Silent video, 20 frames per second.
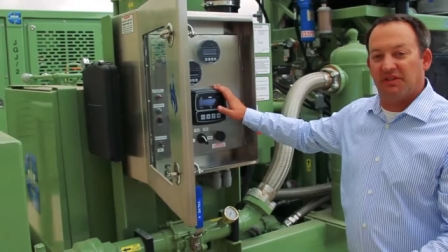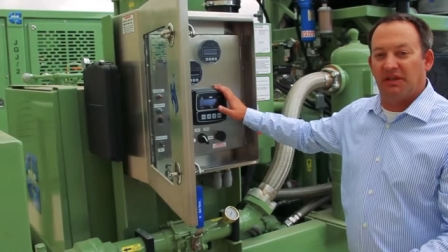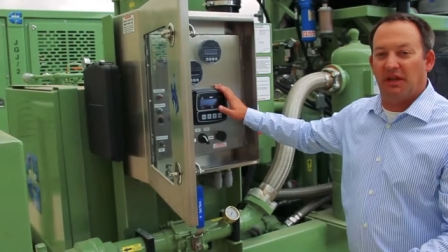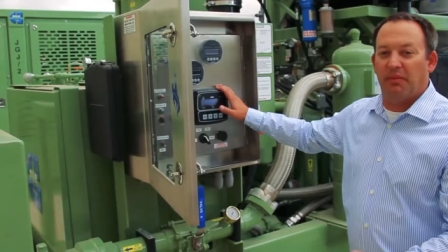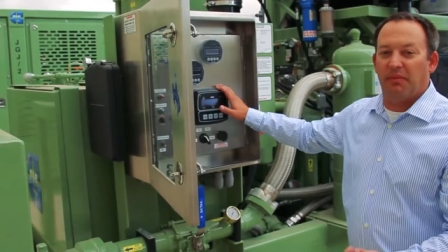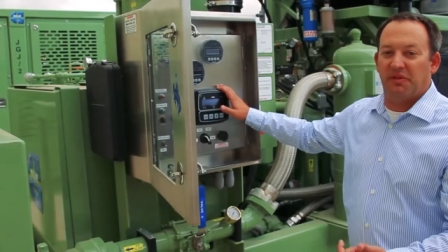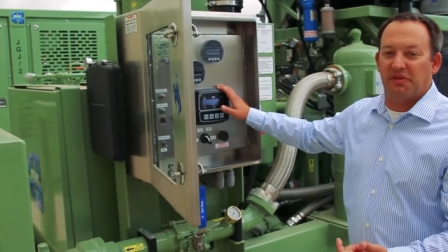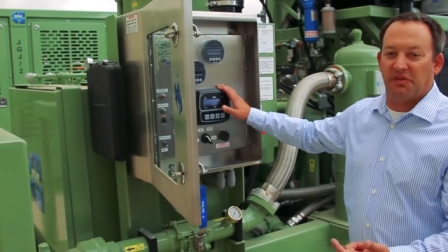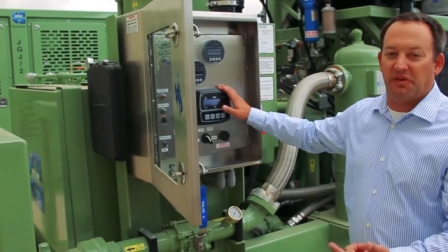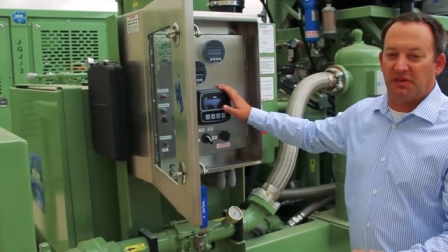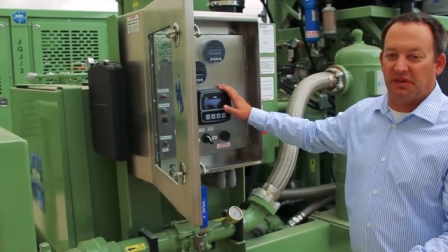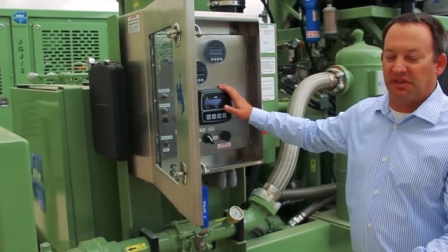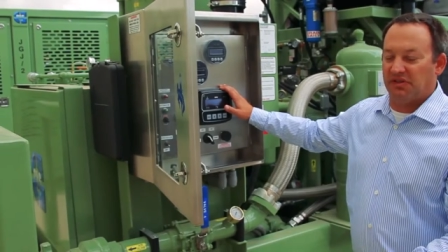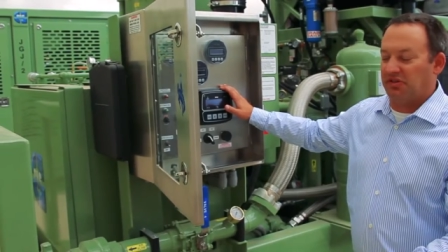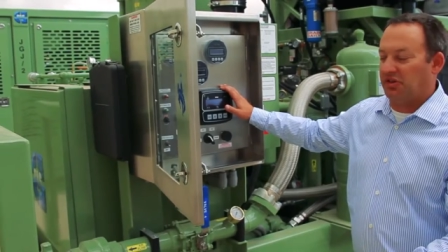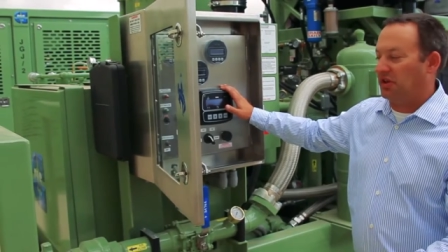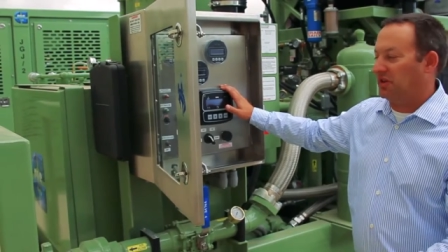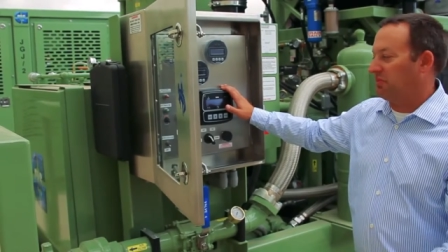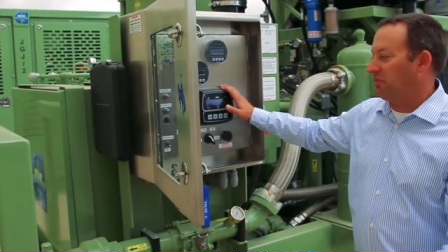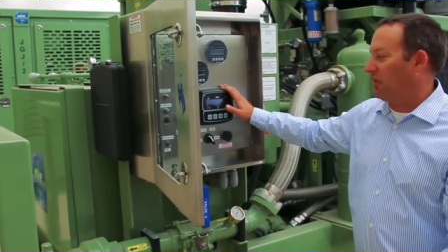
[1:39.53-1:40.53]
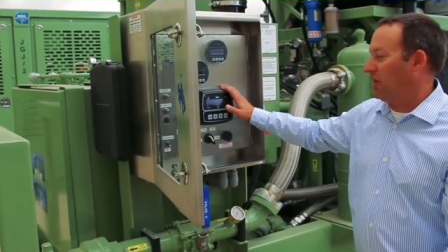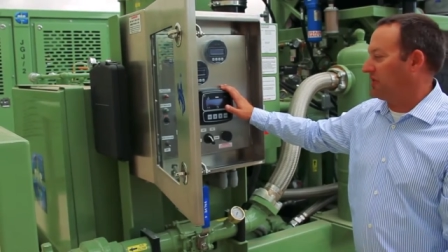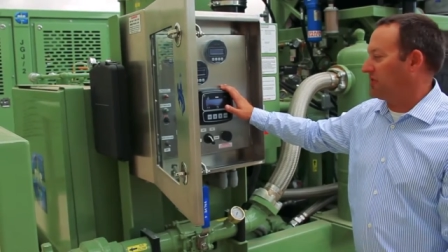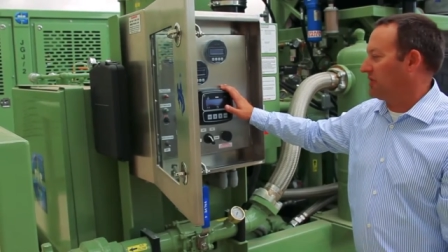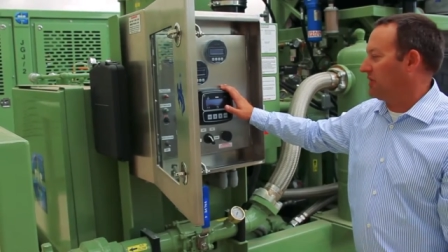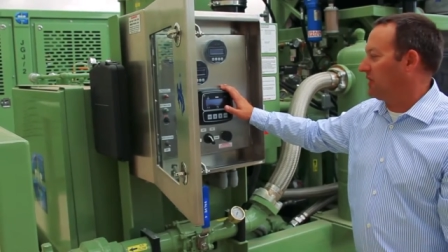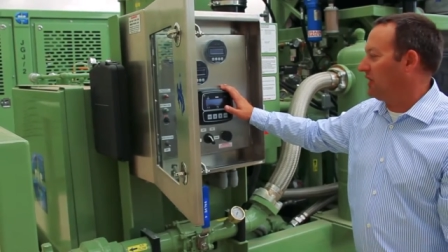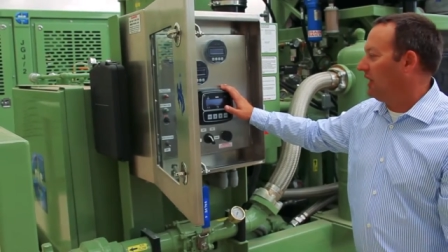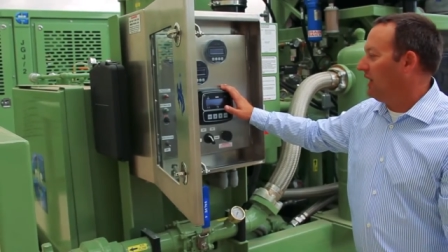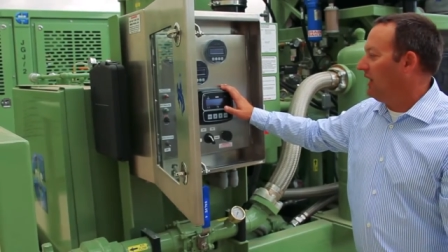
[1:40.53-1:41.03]
temperature, discharge
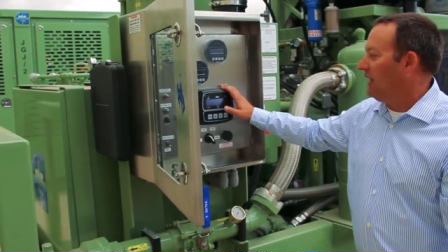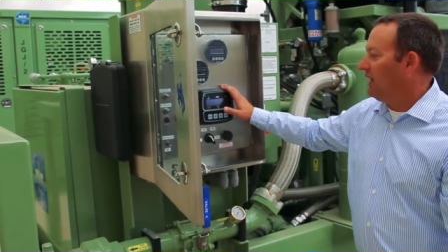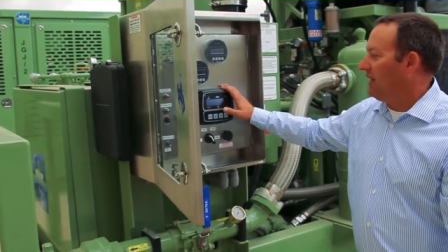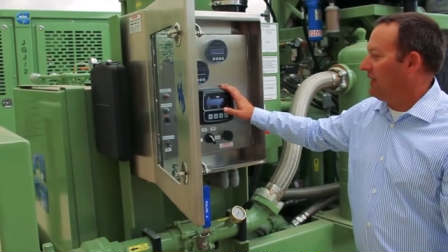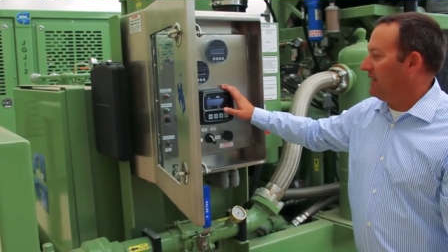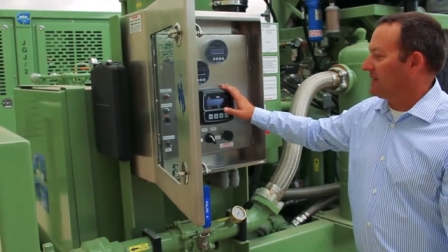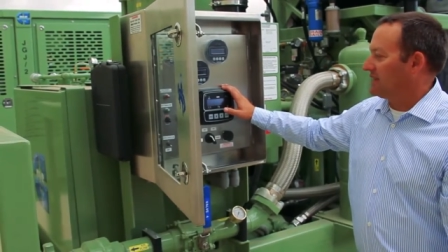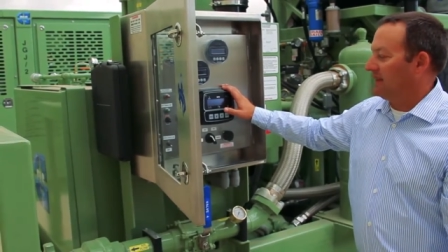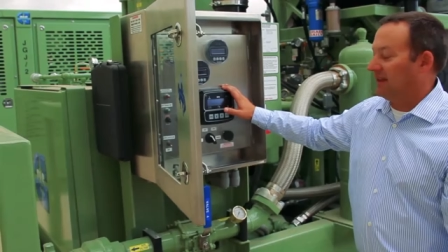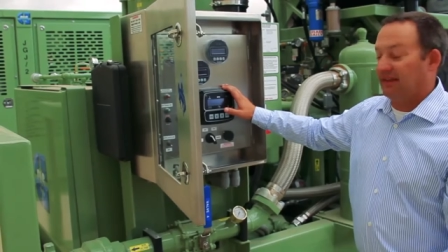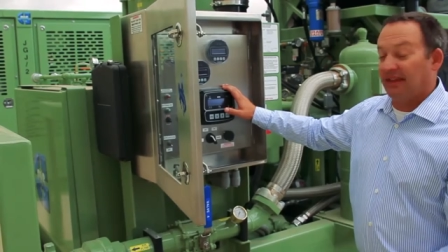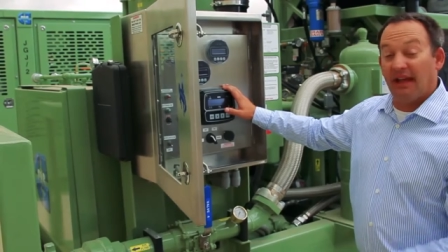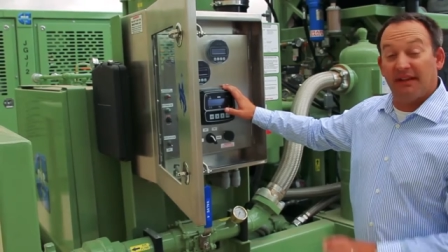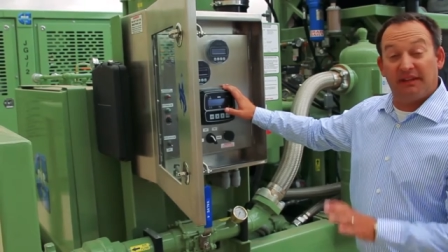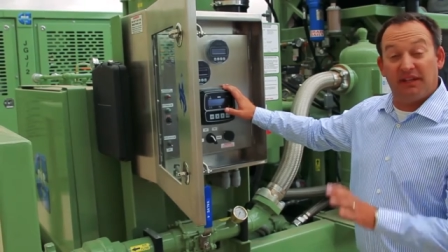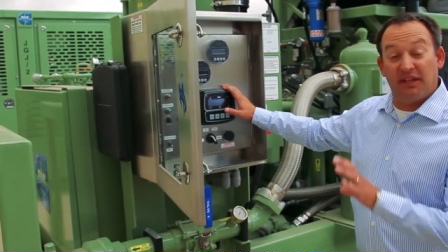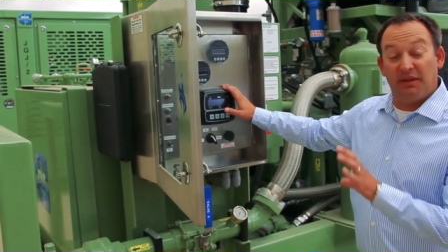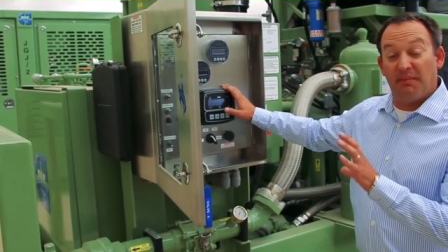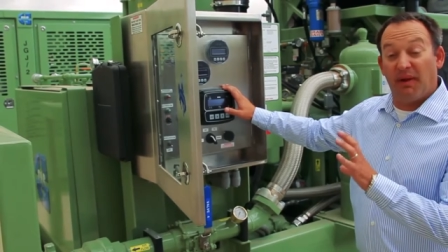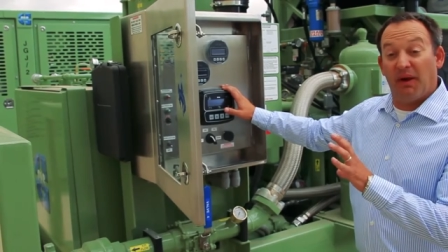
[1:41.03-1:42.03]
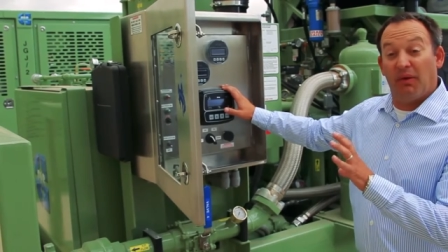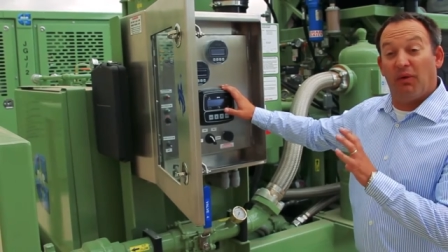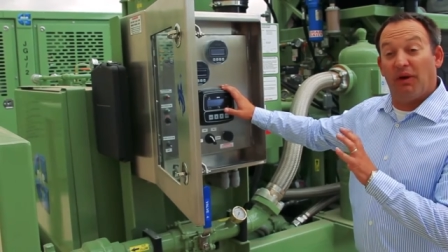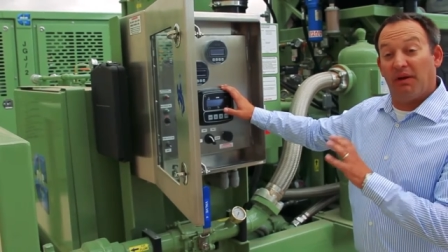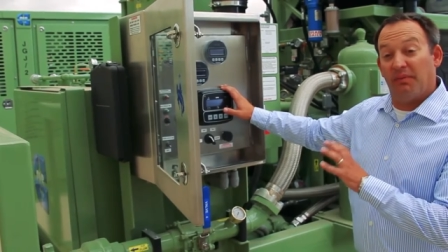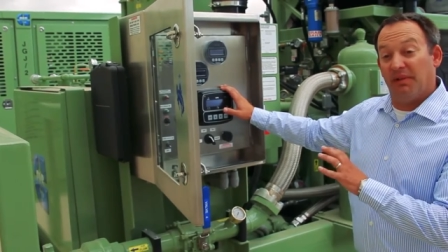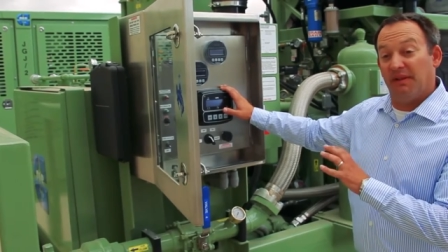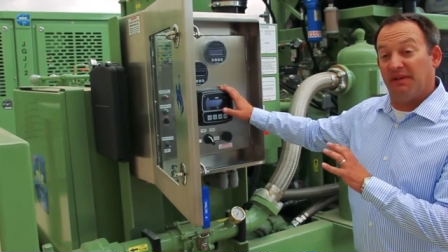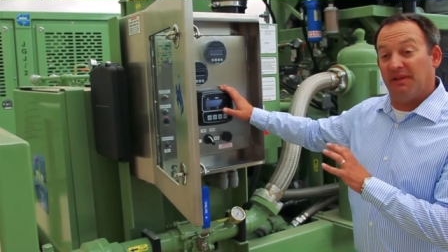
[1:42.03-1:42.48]
pressure, things like that that you might want to be,